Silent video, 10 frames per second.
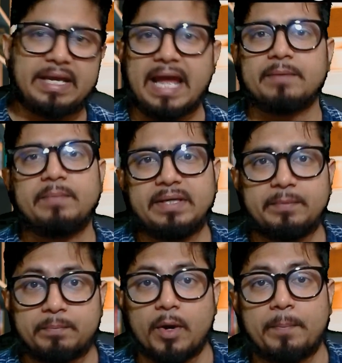can
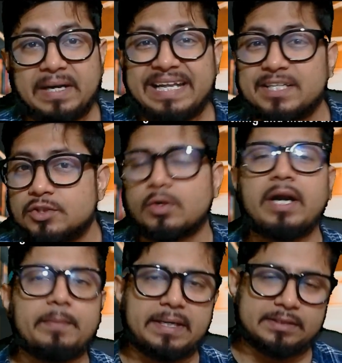be properly
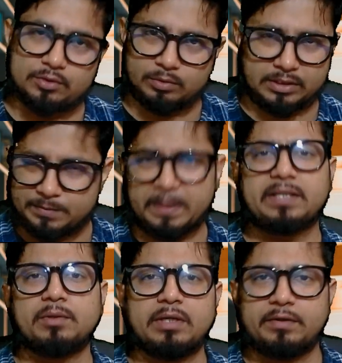enjoyed by the students
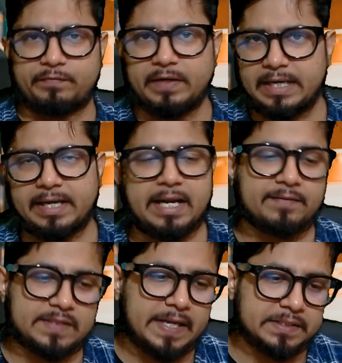particularly in field like
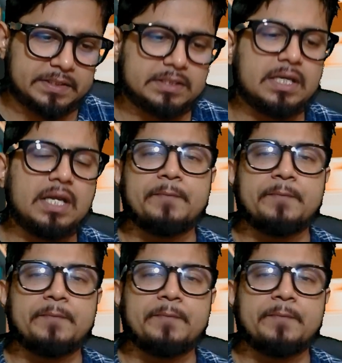life sciences